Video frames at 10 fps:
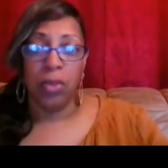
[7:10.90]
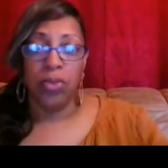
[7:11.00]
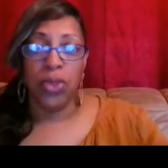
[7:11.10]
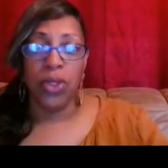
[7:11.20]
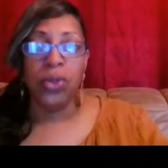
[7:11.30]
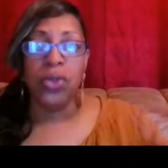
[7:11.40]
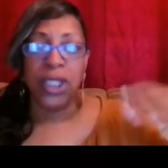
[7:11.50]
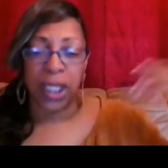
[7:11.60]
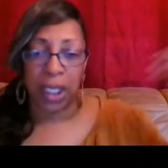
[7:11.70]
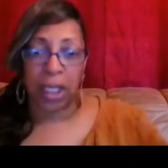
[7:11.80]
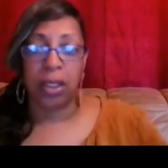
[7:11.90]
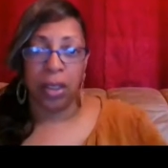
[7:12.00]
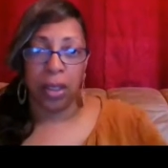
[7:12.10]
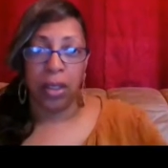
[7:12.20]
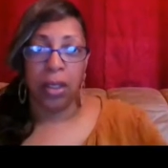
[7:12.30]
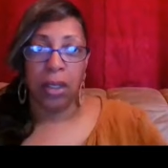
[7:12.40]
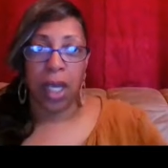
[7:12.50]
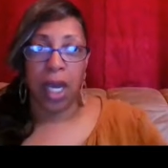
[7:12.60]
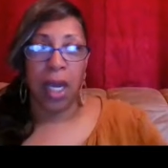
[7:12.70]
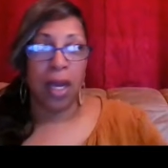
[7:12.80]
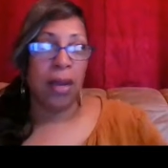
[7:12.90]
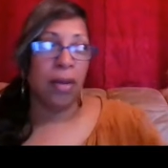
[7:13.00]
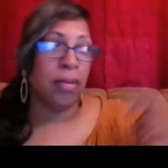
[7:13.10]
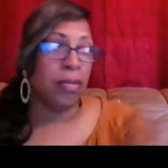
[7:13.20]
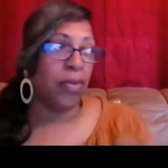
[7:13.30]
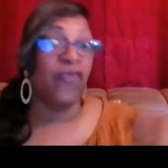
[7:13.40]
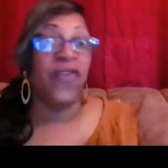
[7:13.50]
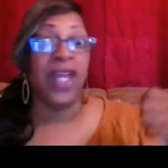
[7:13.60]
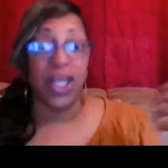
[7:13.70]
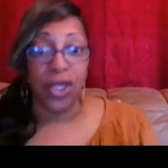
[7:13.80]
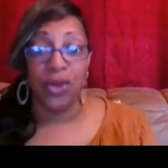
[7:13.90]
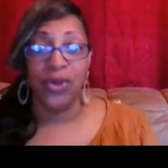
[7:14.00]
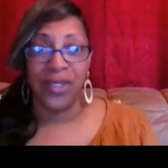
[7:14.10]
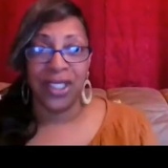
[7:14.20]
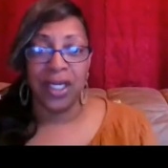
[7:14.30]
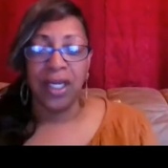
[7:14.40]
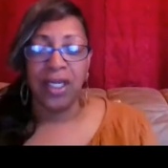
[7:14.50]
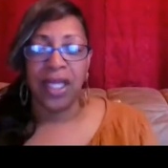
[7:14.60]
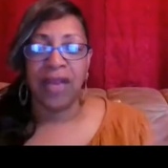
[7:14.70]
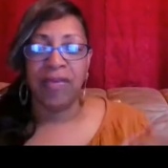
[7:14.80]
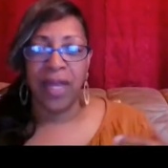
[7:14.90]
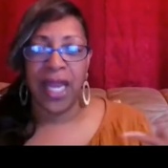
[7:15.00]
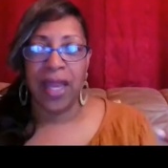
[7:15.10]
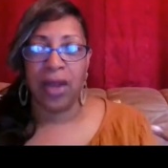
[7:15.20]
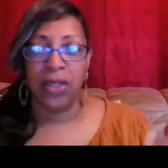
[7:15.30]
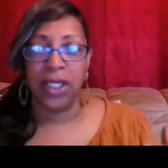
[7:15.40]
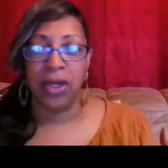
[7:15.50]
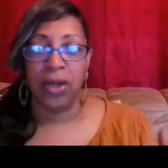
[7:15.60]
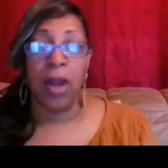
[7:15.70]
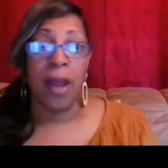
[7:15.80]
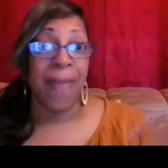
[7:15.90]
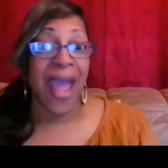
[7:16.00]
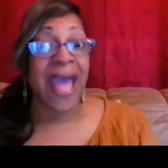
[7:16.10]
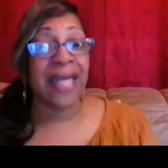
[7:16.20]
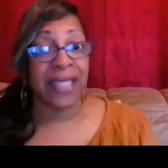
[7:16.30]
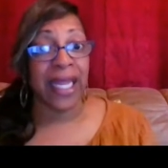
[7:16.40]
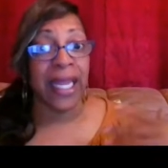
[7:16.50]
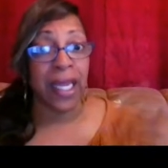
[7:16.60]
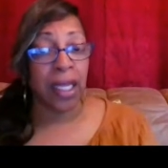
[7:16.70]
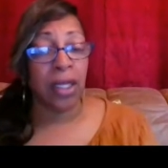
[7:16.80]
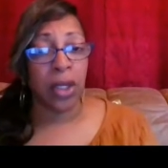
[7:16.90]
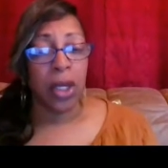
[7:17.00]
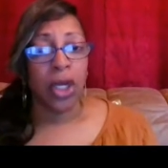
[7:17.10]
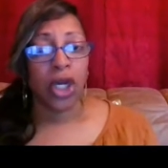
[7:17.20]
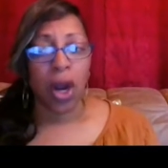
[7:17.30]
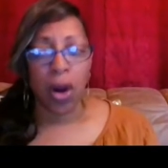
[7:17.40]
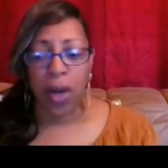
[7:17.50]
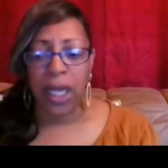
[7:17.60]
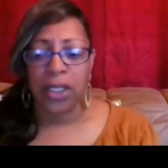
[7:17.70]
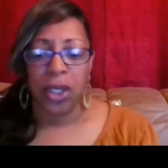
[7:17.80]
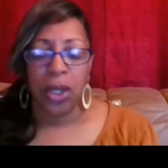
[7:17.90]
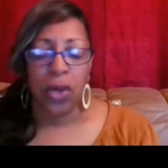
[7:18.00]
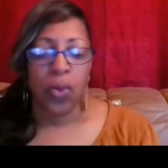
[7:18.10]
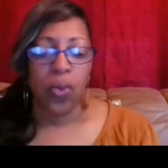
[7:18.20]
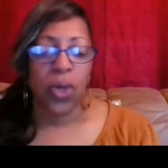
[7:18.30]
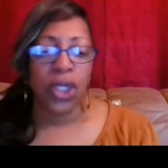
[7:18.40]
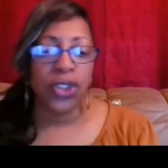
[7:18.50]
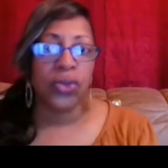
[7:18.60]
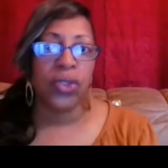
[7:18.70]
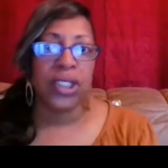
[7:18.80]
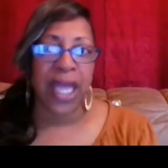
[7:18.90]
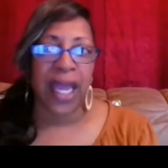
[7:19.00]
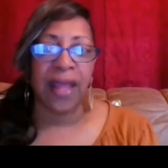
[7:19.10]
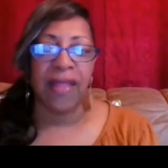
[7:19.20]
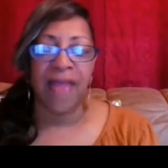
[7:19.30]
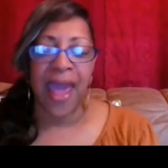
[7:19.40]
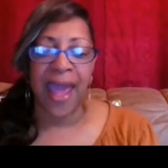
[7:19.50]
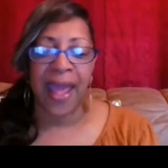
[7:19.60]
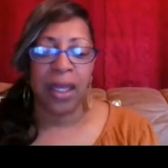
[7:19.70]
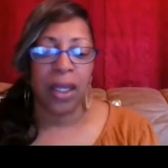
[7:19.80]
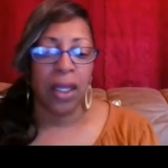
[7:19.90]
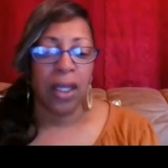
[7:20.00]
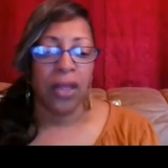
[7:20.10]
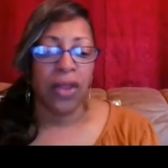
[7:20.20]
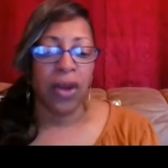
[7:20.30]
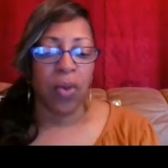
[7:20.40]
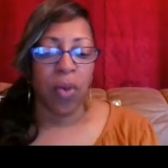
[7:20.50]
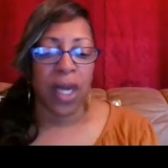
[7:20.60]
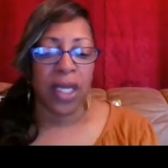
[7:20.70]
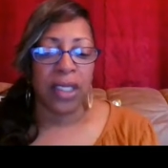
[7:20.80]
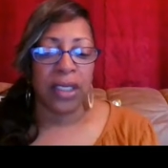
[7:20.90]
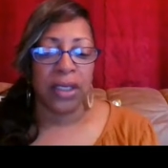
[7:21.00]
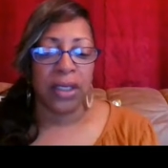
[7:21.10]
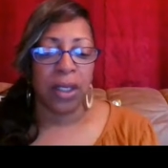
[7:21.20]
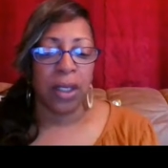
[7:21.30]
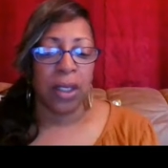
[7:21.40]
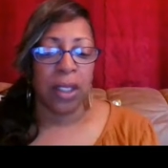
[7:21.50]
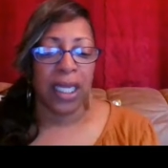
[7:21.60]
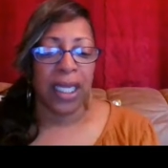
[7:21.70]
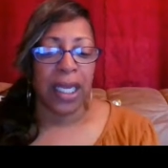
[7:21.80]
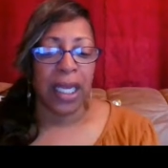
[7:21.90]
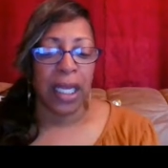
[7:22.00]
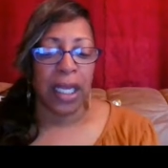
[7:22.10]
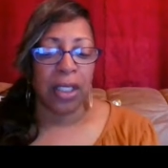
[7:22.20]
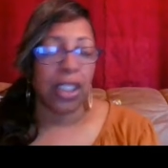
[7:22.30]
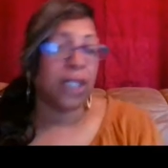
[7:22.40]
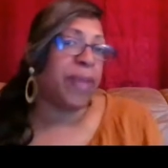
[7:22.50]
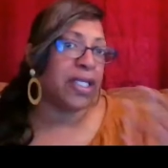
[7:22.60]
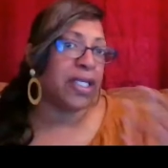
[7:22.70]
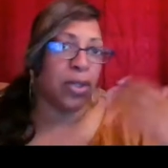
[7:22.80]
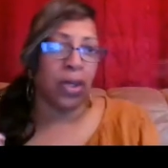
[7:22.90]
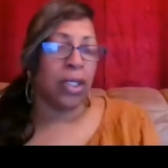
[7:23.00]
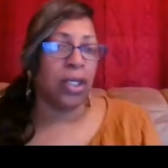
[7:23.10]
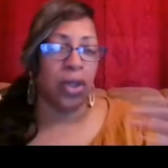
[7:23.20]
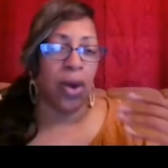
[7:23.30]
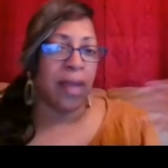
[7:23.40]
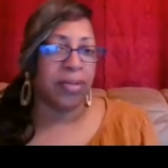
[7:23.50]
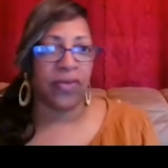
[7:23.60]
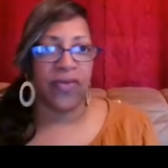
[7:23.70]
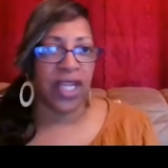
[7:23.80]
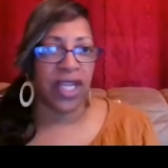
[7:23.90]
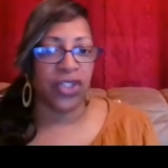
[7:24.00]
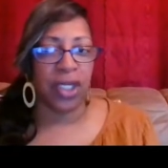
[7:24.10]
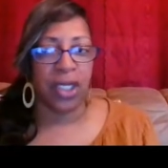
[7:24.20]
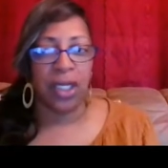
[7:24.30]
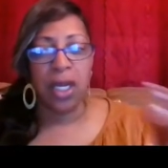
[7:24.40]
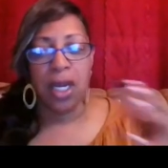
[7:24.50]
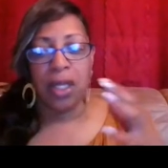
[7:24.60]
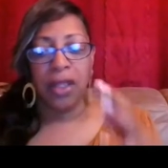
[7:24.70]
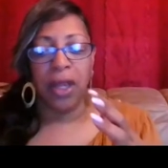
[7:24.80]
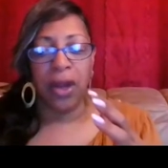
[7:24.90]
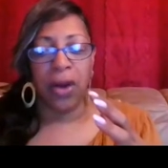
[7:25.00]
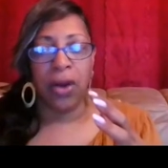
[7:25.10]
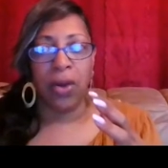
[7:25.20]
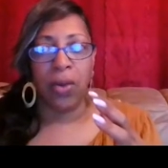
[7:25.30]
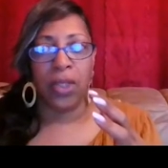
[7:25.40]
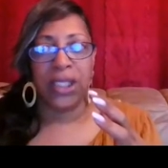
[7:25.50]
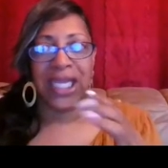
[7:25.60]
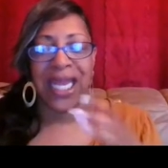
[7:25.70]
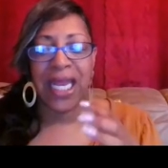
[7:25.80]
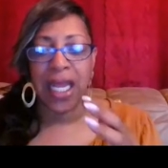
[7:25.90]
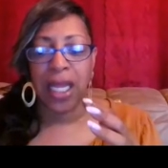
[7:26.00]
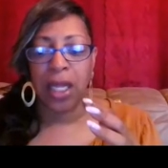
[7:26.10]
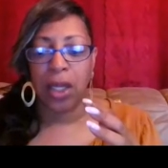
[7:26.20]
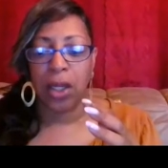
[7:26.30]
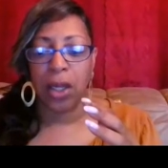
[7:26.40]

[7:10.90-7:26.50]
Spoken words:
music venues that have been held here, past and current, would you say that there was any, just based on your observation, there was any